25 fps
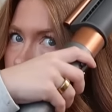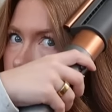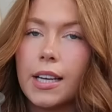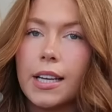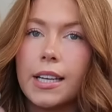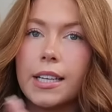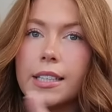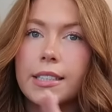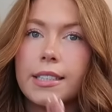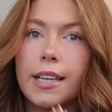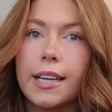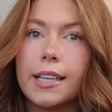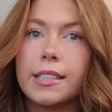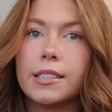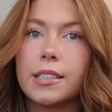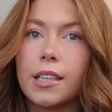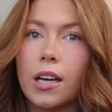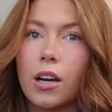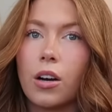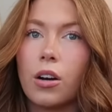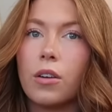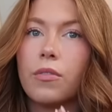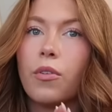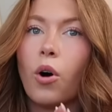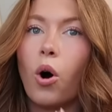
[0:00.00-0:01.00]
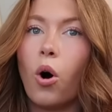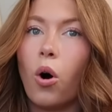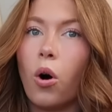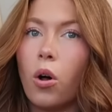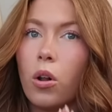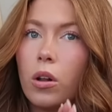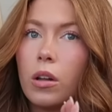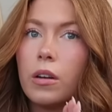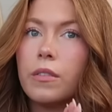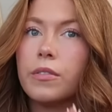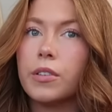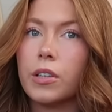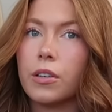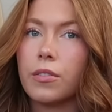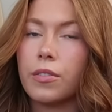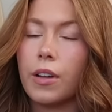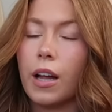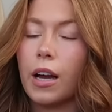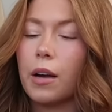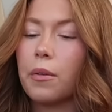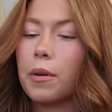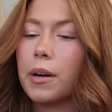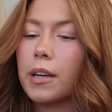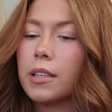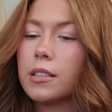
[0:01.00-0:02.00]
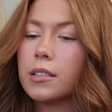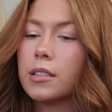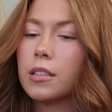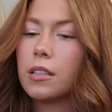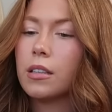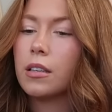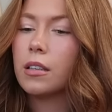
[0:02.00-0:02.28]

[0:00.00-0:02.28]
and it takes care of all of your flyaways.